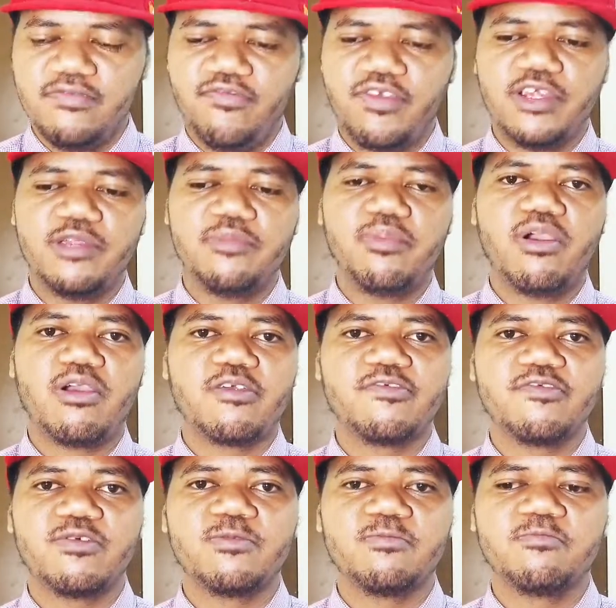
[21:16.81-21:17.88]
Very
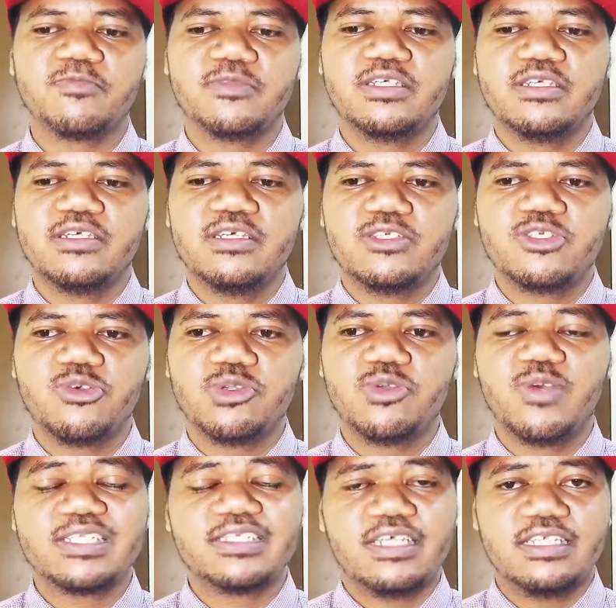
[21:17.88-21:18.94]
powerful. So we
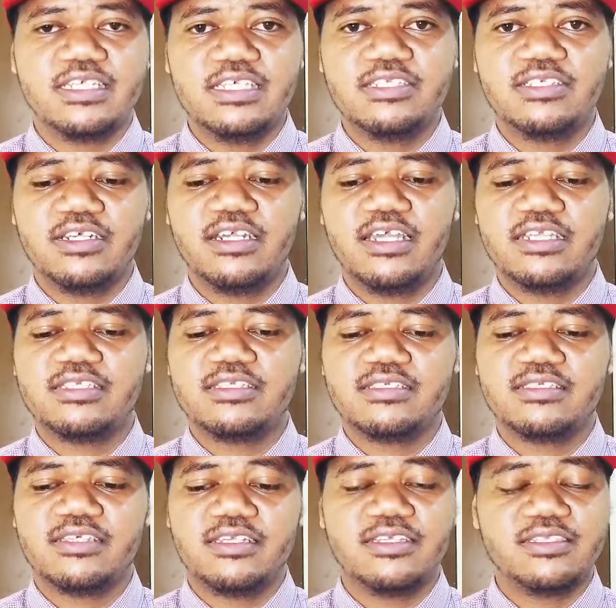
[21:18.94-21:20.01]
want an
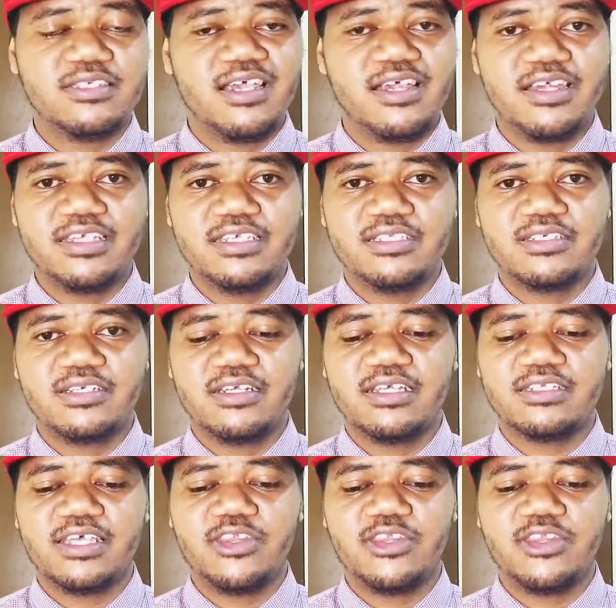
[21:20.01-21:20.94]
entire internet.